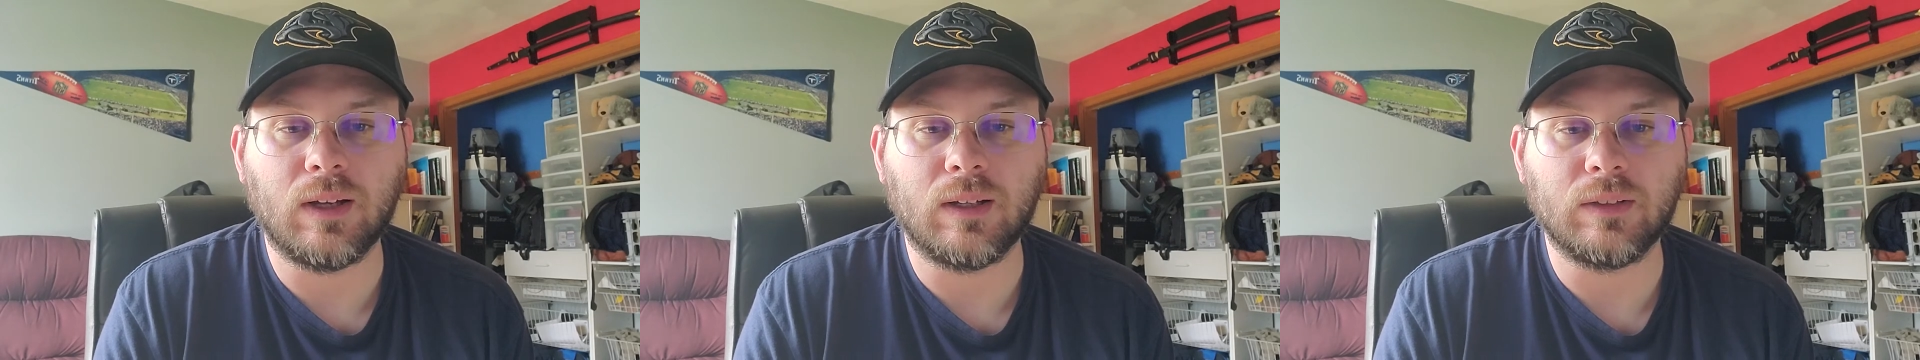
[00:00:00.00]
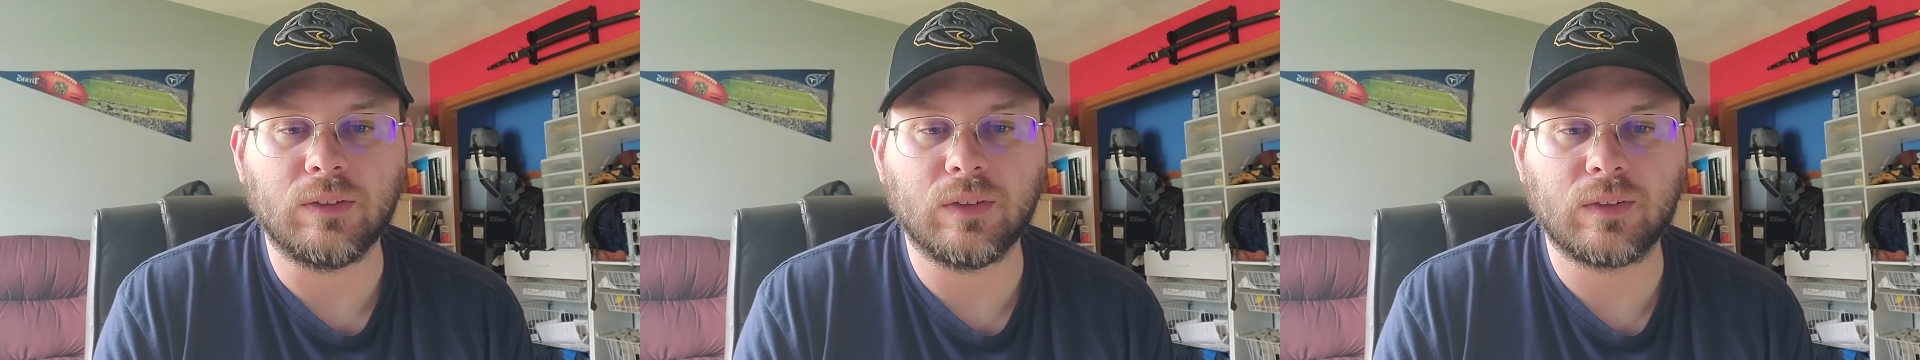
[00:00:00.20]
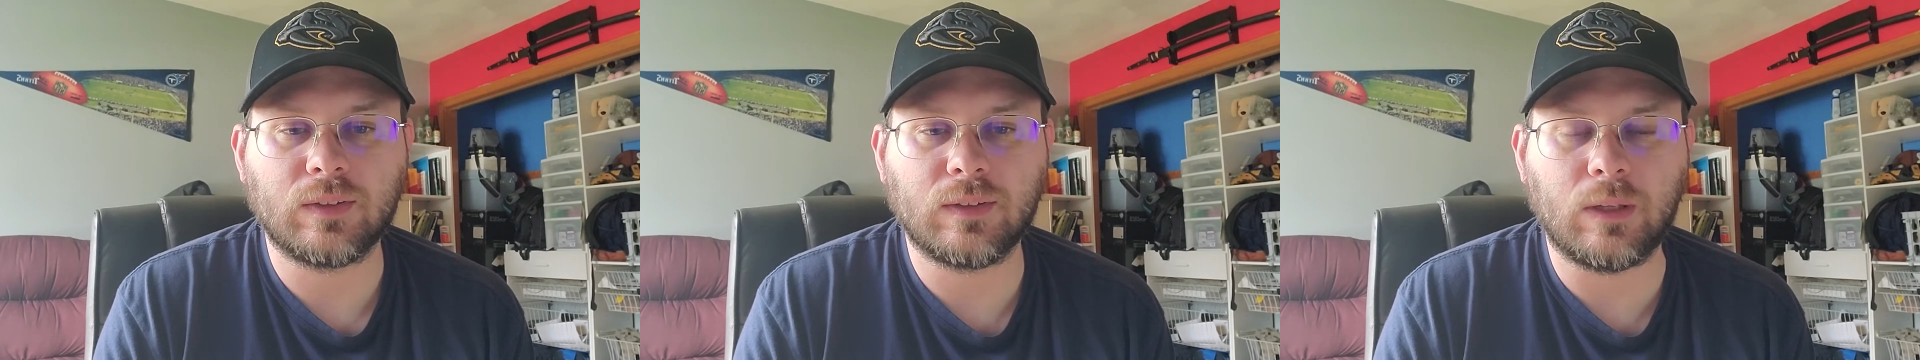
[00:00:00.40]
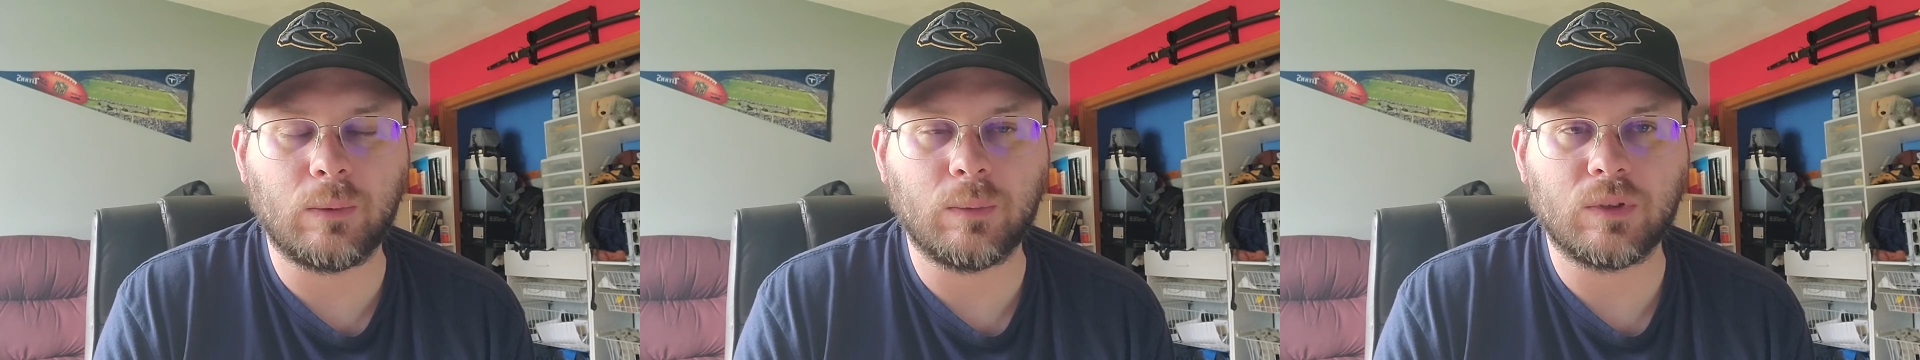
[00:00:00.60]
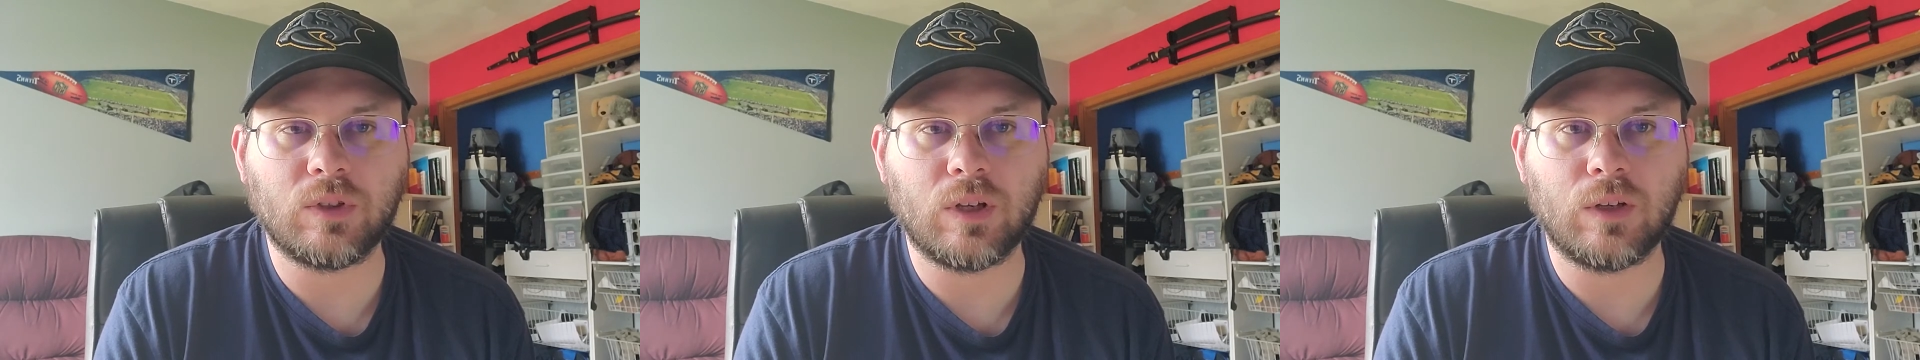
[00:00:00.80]
Just seemed
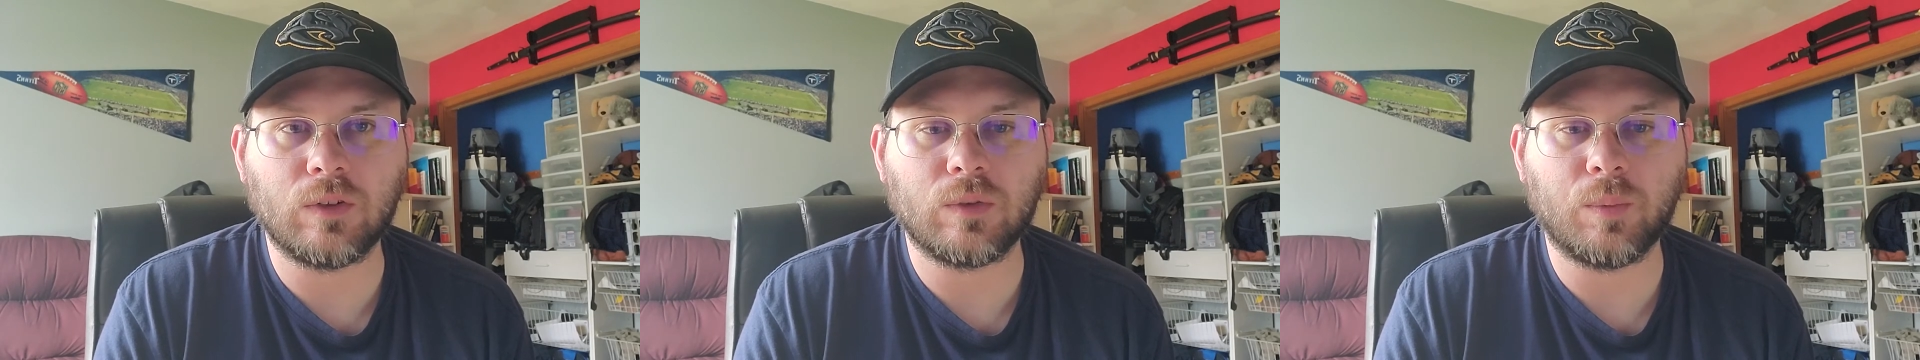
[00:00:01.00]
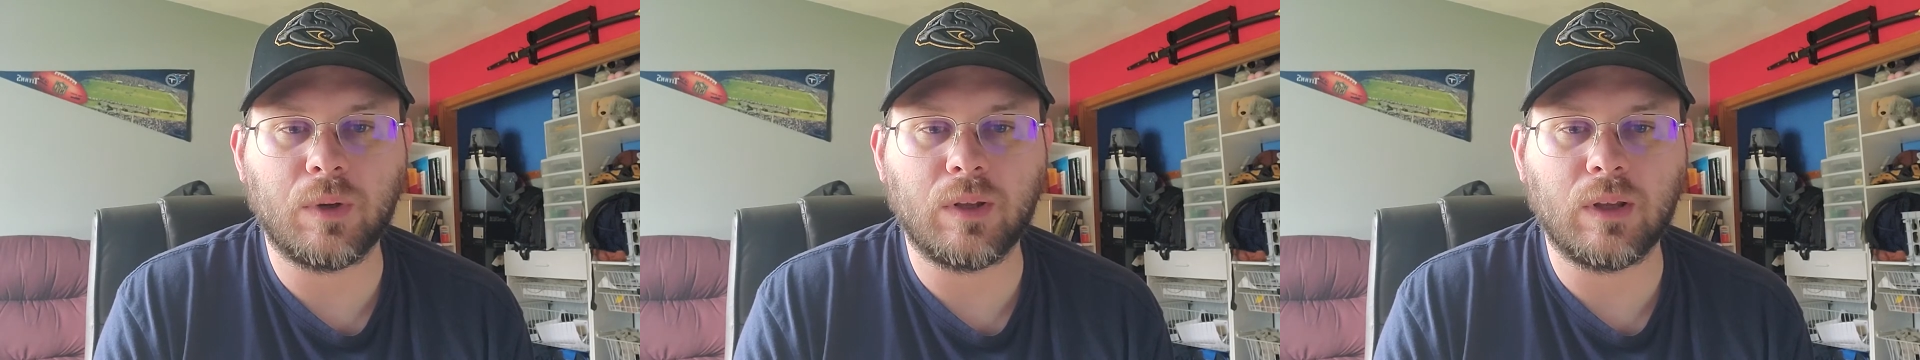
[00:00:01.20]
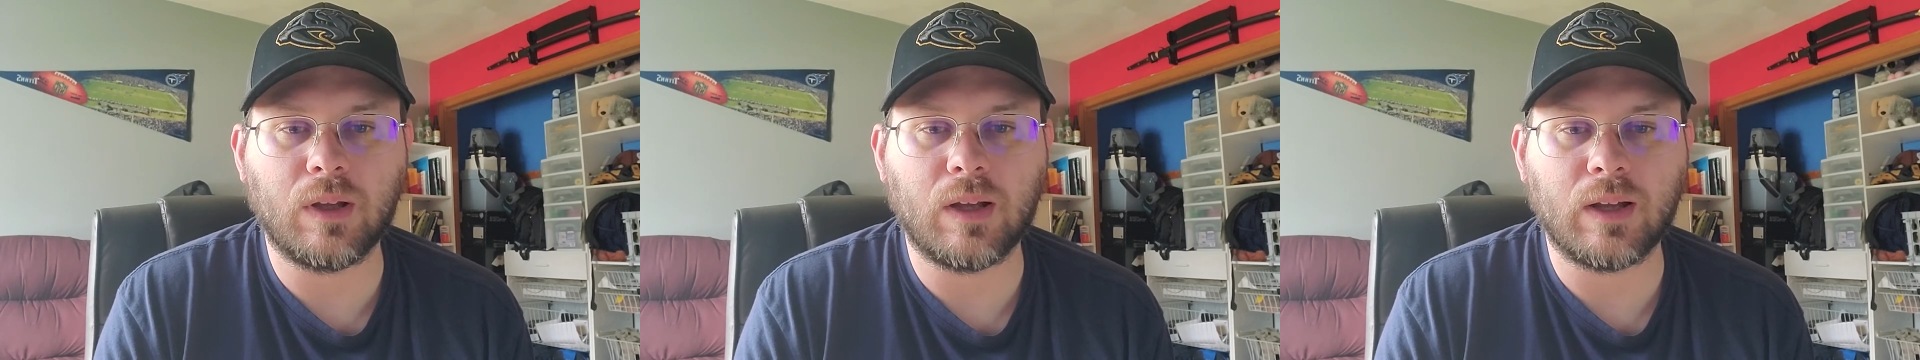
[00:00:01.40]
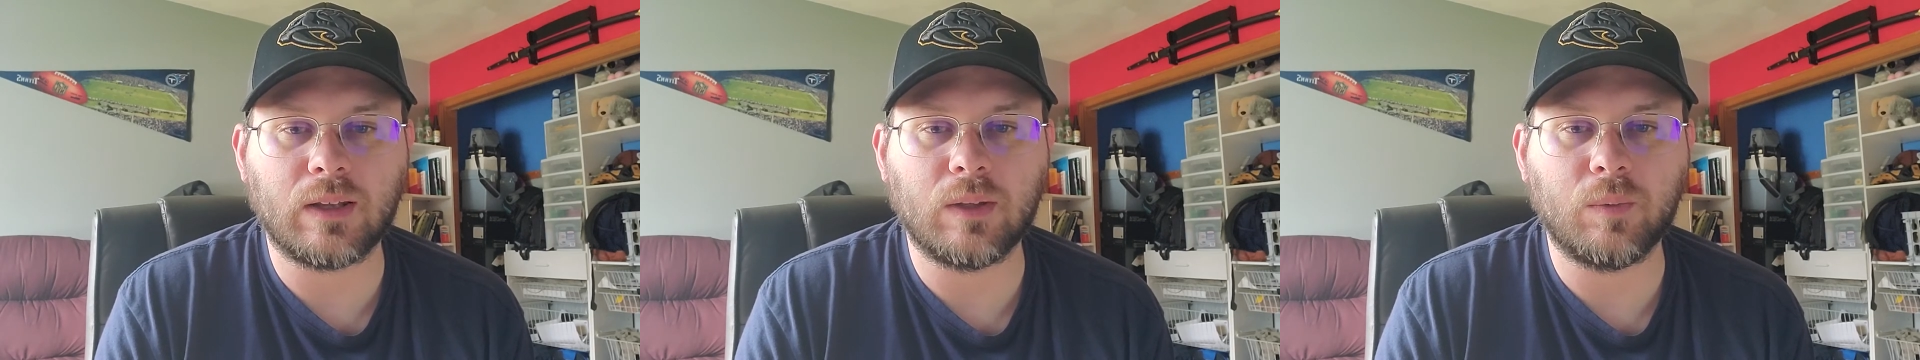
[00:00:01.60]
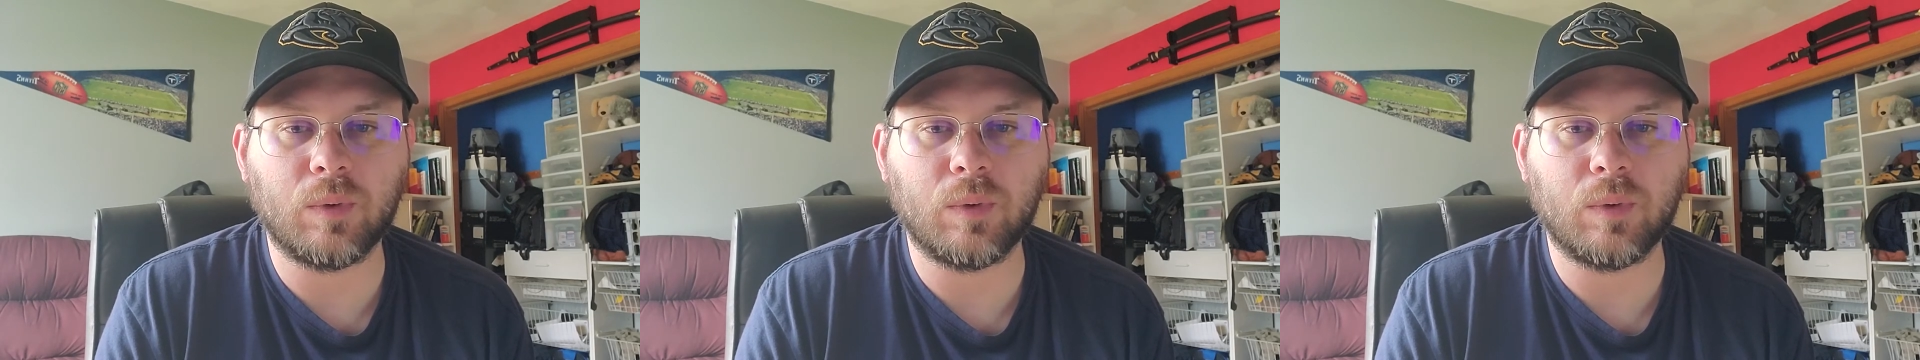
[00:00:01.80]
to change the way that hockey